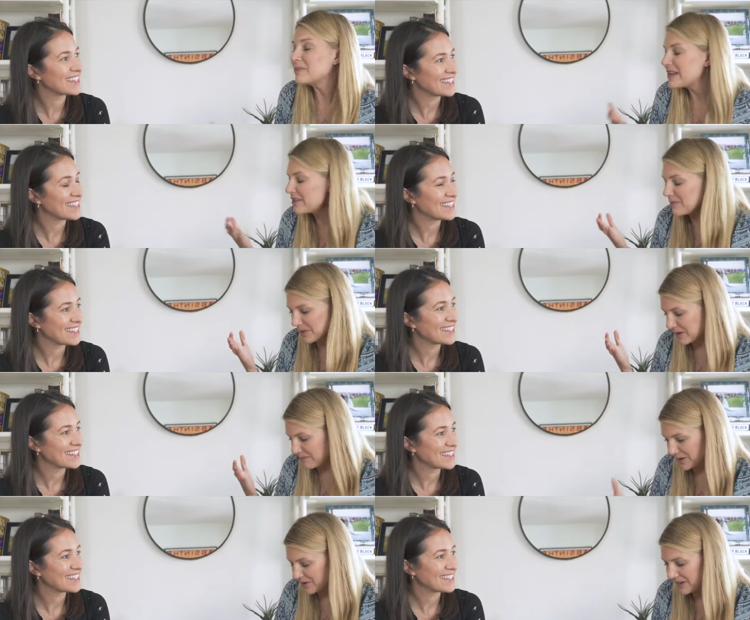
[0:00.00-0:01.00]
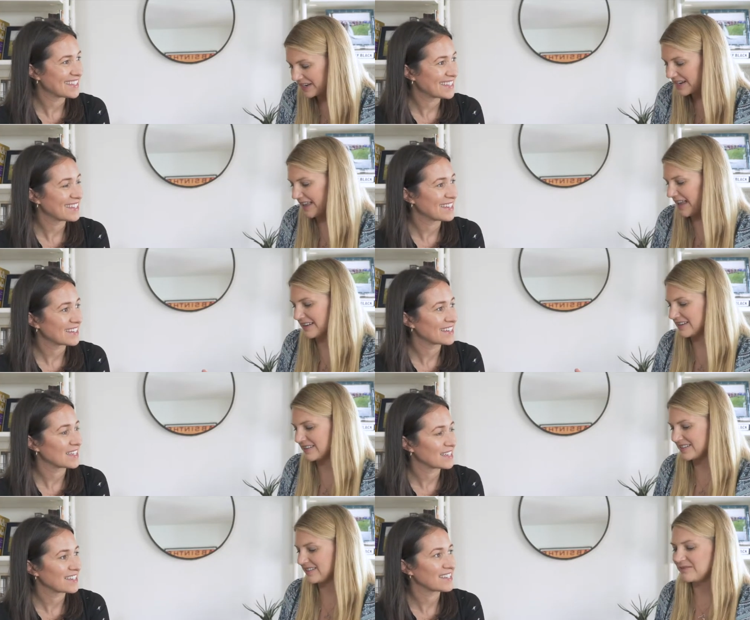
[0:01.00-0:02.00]
Speaker 1: to me, the the beauty
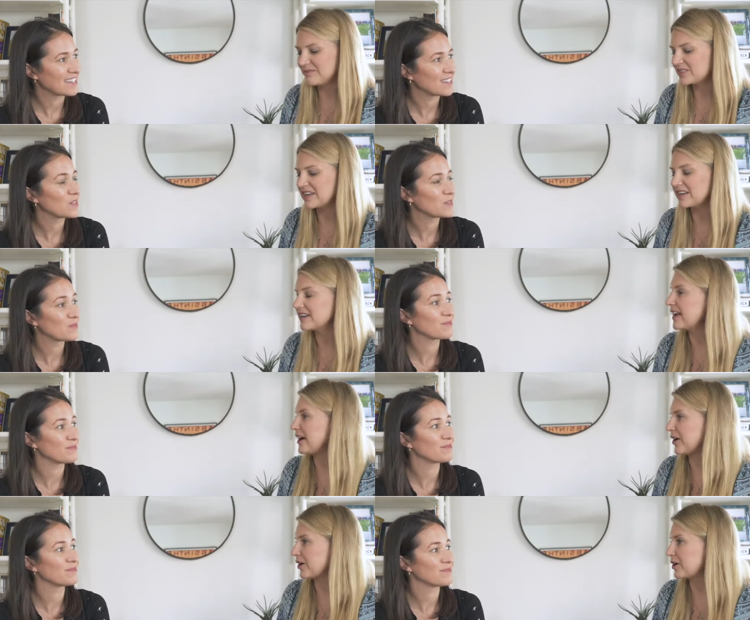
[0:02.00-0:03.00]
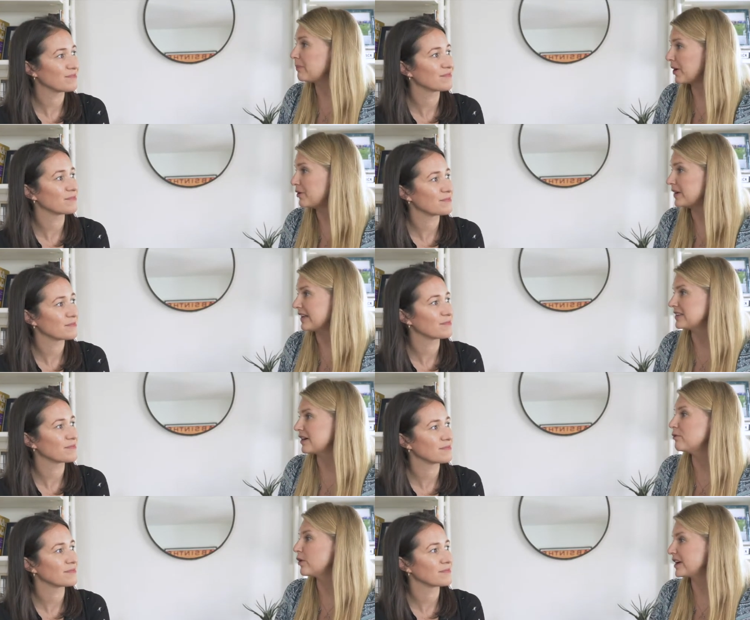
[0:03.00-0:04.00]
and skincare component
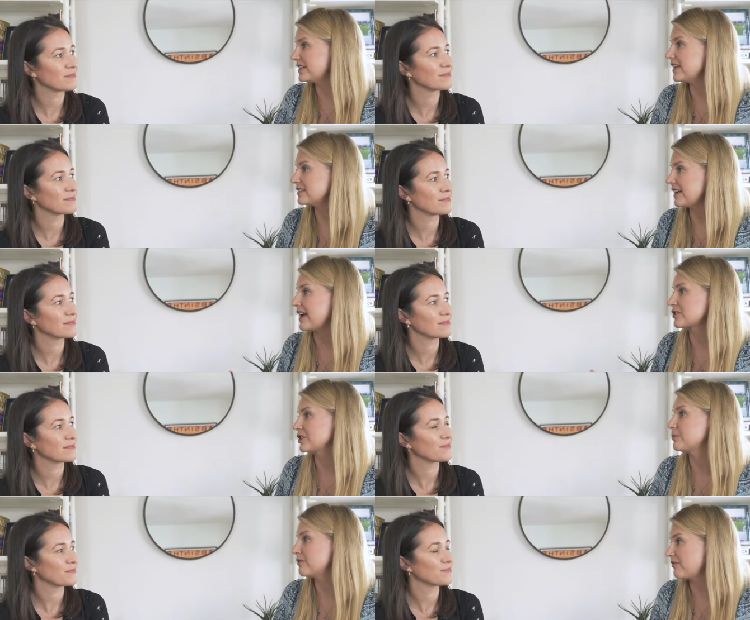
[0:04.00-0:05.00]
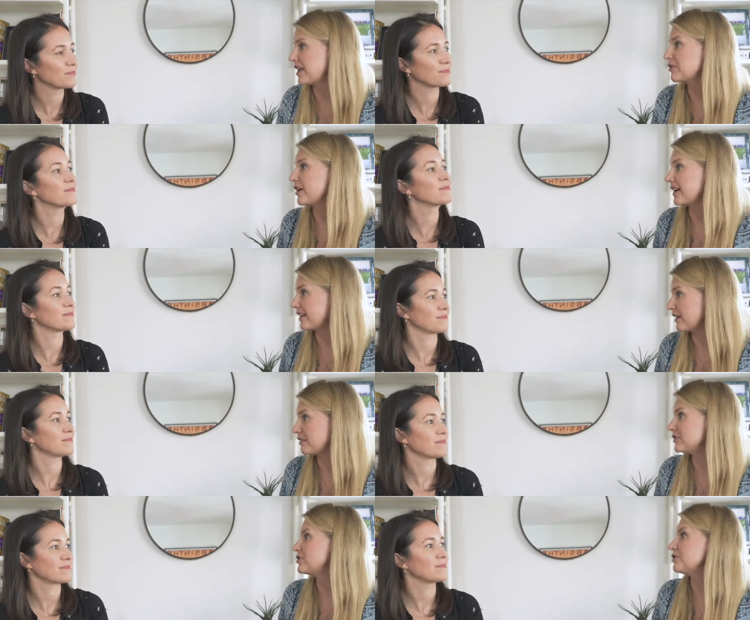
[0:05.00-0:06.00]
of what it takes to actually prevent chronic
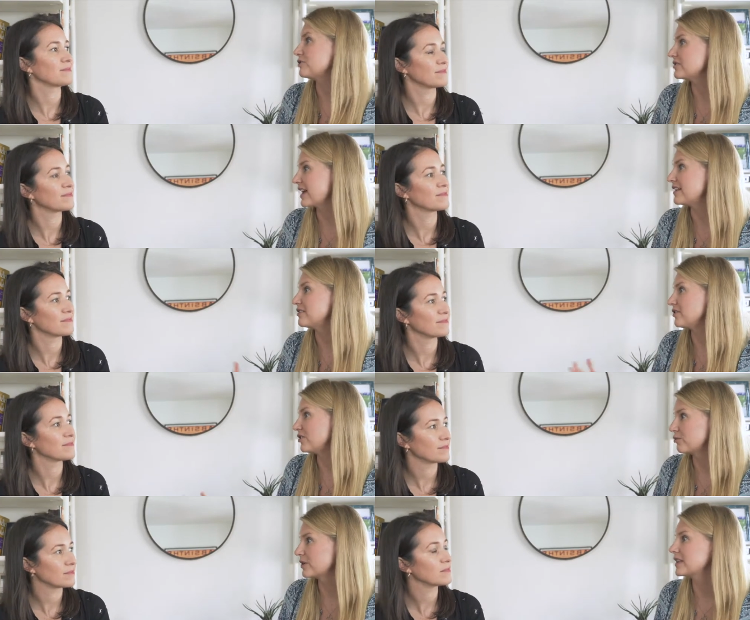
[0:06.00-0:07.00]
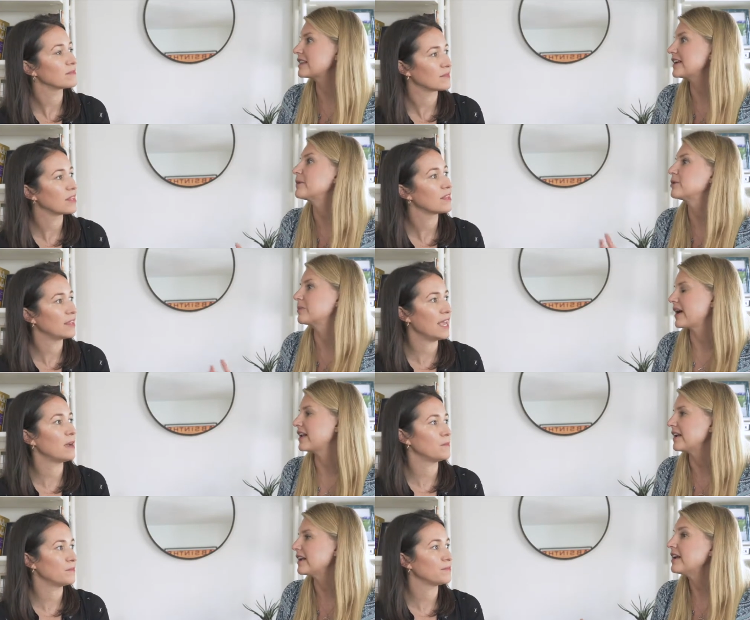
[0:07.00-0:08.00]
health issues and you know really clean up your
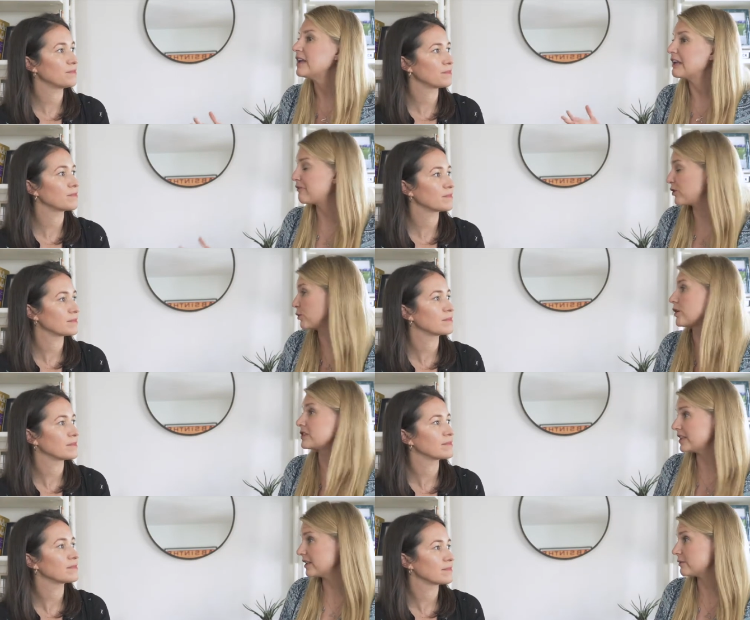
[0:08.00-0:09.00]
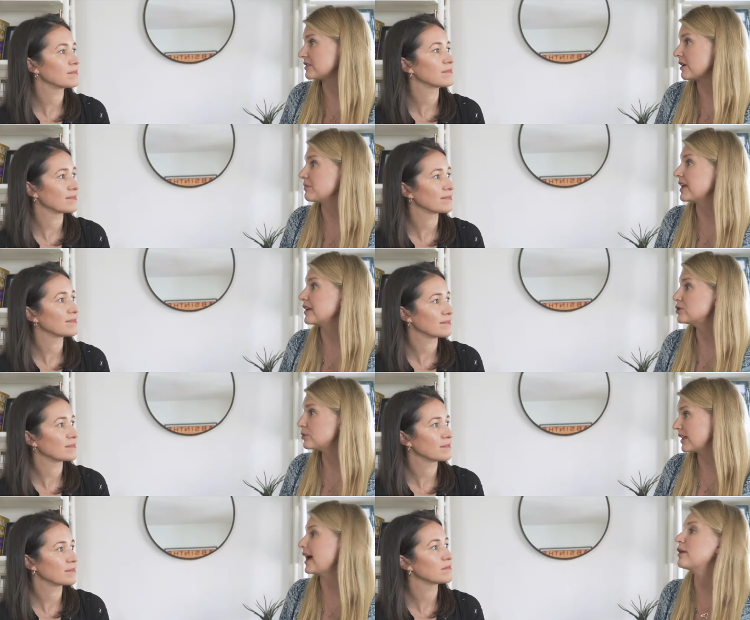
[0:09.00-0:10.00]
body yeah. if you are dealing with something
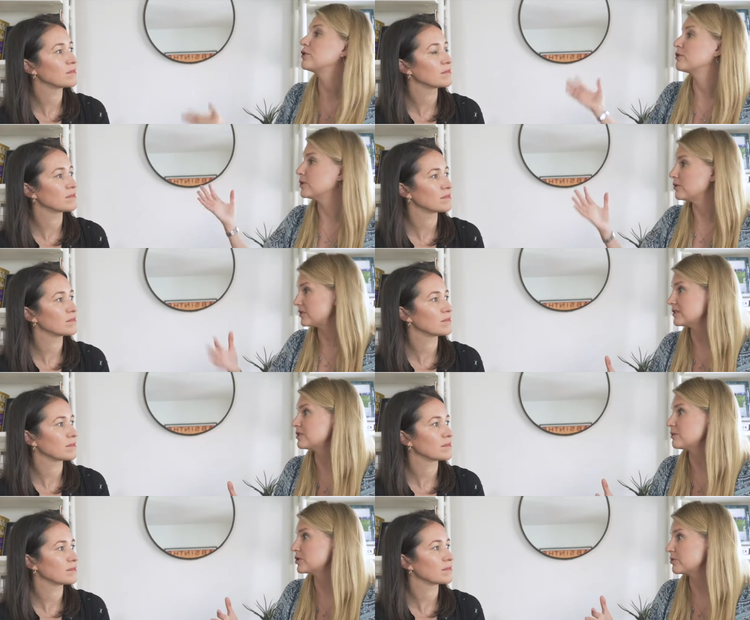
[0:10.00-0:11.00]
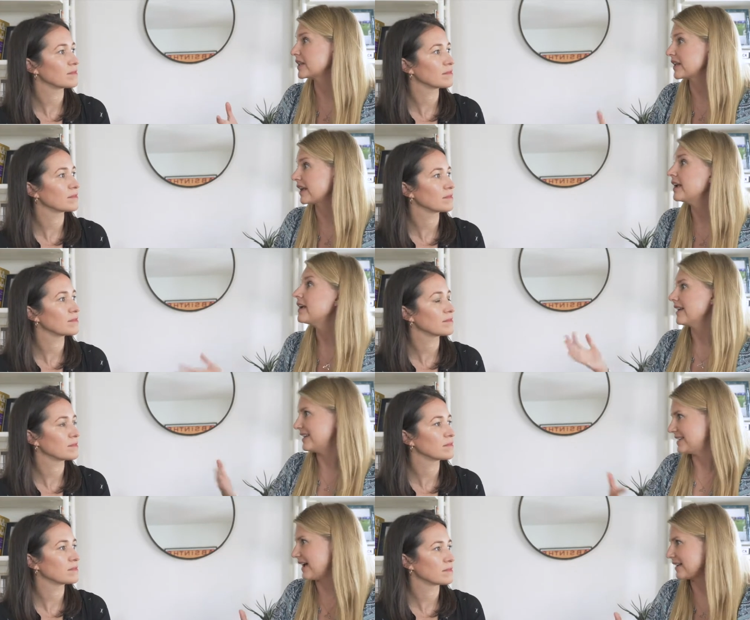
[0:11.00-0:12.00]
to allow your immune system to really
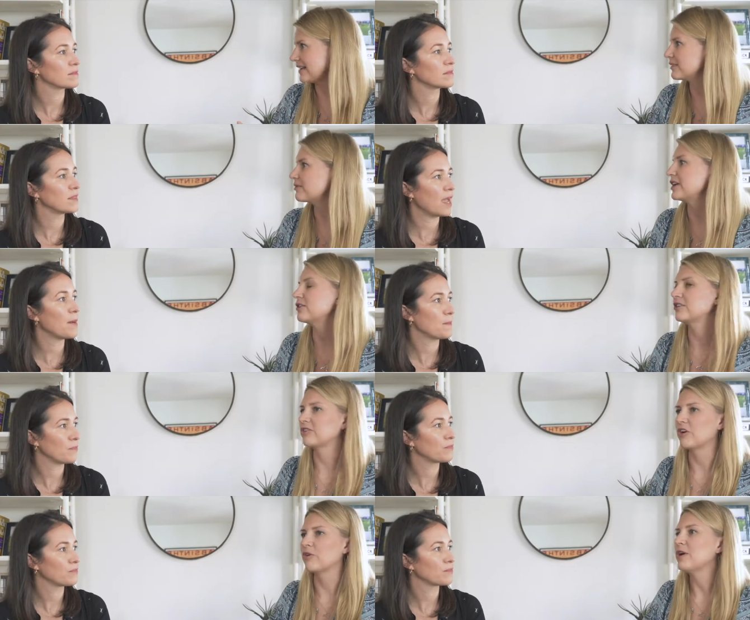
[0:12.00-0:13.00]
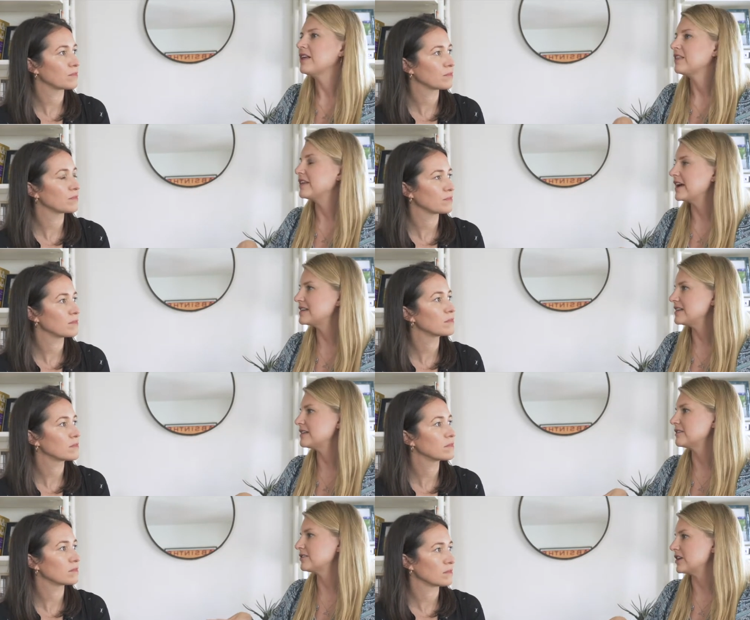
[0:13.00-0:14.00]
attack it right yeah. so the
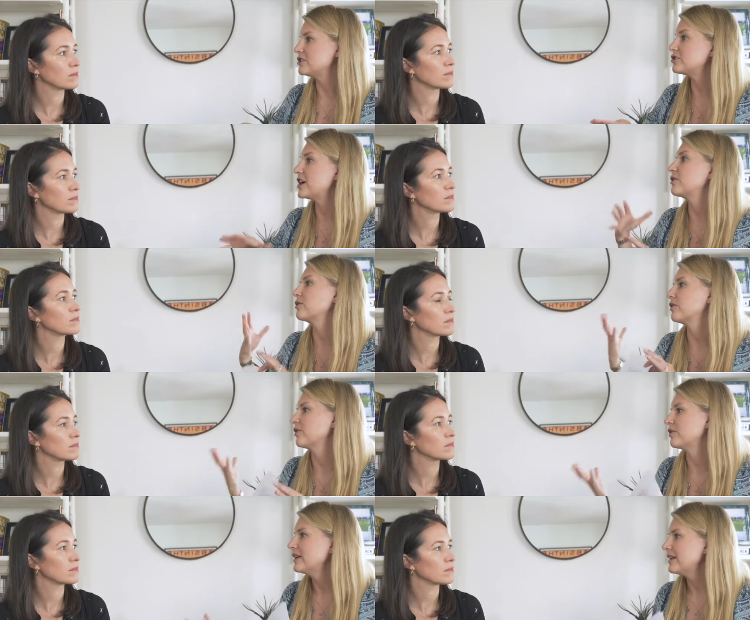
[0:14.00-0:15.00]
idea is in general